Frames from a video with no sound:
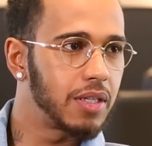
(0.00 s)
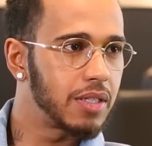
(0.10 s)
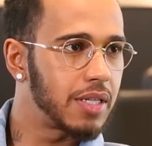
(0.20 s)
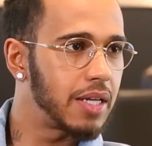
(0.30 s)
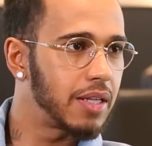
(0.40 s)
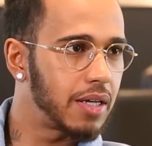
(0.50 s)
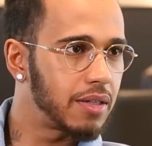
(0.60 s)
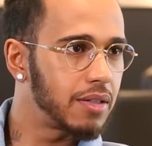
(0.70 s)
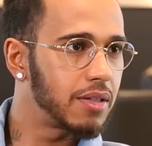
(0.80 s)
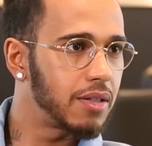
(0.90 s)
understand that
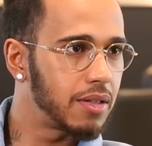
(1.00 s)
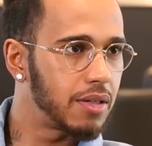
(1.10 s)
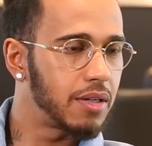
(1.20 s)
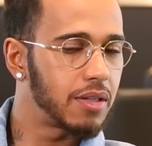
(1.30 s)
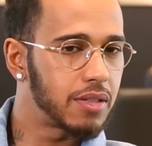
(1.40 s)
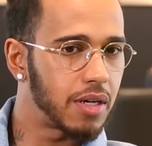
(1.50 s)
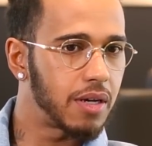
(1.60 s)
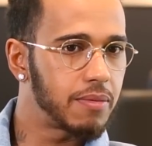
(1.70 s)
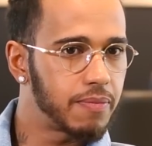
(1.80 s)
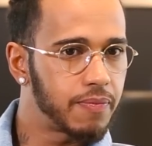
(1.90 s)
uh, at the
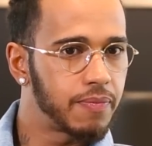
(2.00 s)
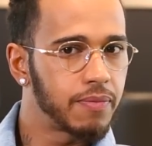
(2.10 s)
time.